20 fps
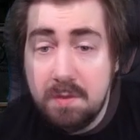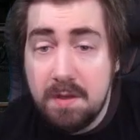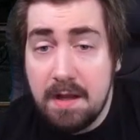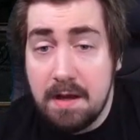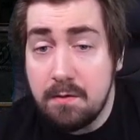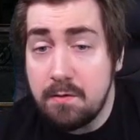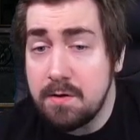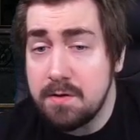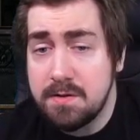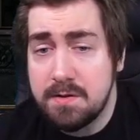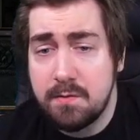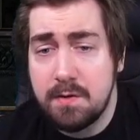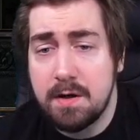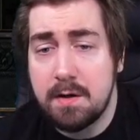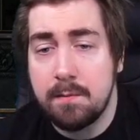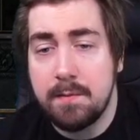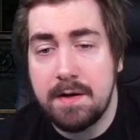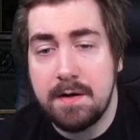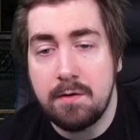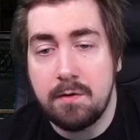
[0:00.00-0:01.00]
I would also
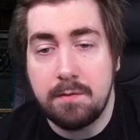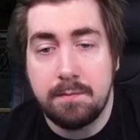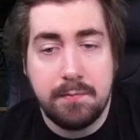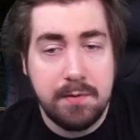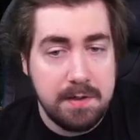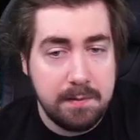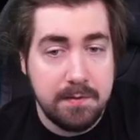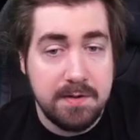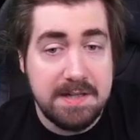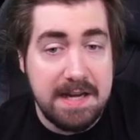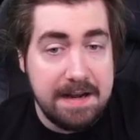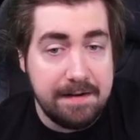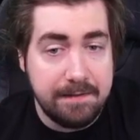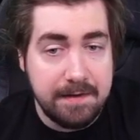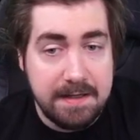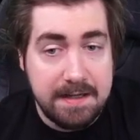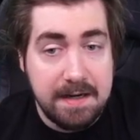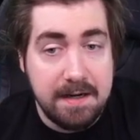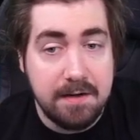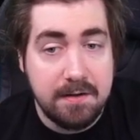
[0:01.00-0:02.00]
recommend on pretty much
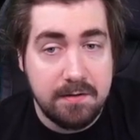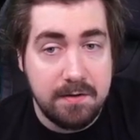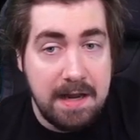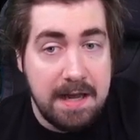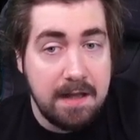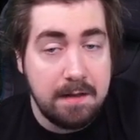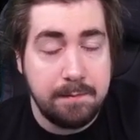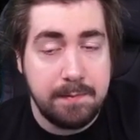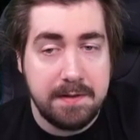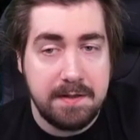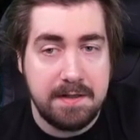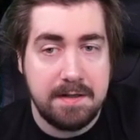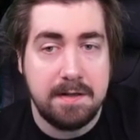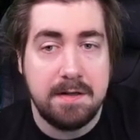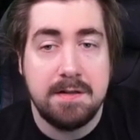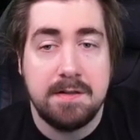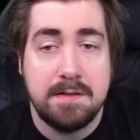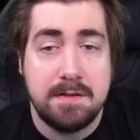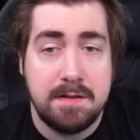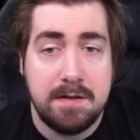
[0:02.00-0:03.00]
every character, help
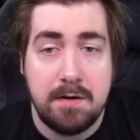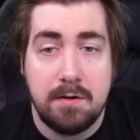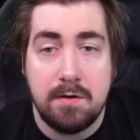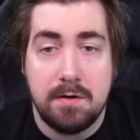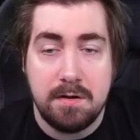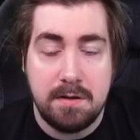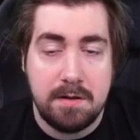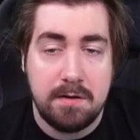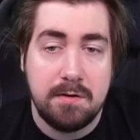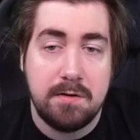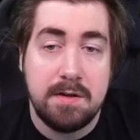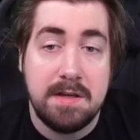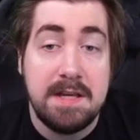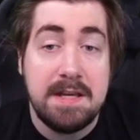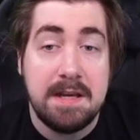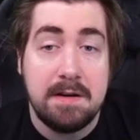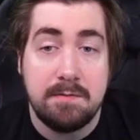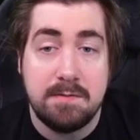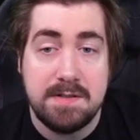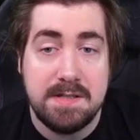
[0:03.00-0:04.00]
Illyria. The earlier you can
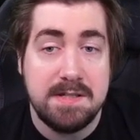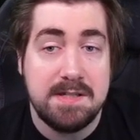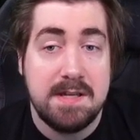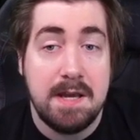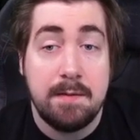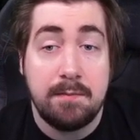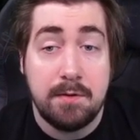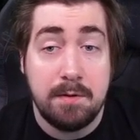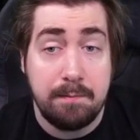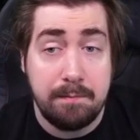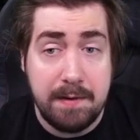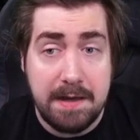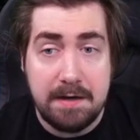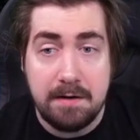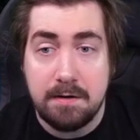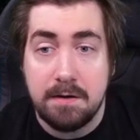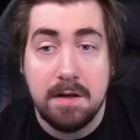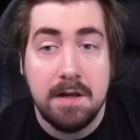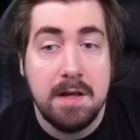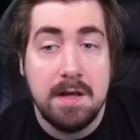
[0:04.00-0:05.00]
get resist cap, the
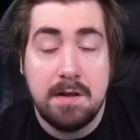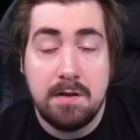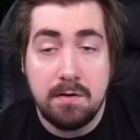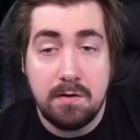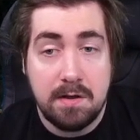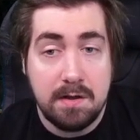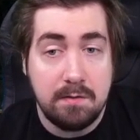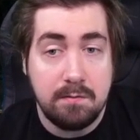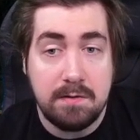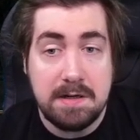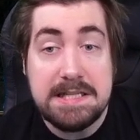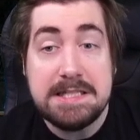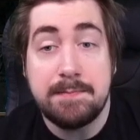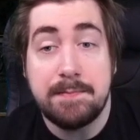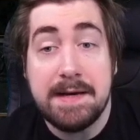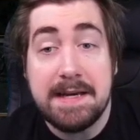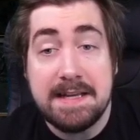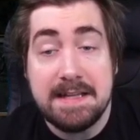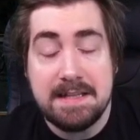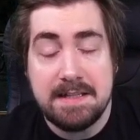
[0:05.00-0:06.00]
better. You can
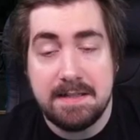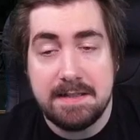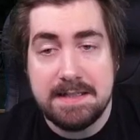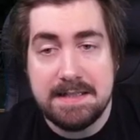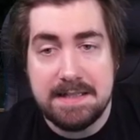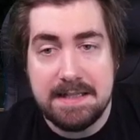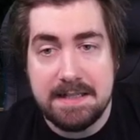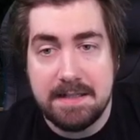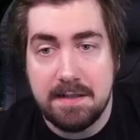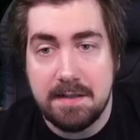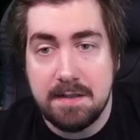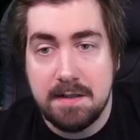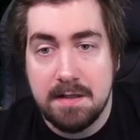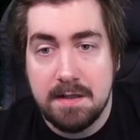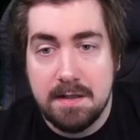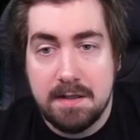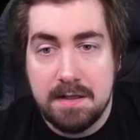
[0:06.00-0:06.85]
respec Illyria later.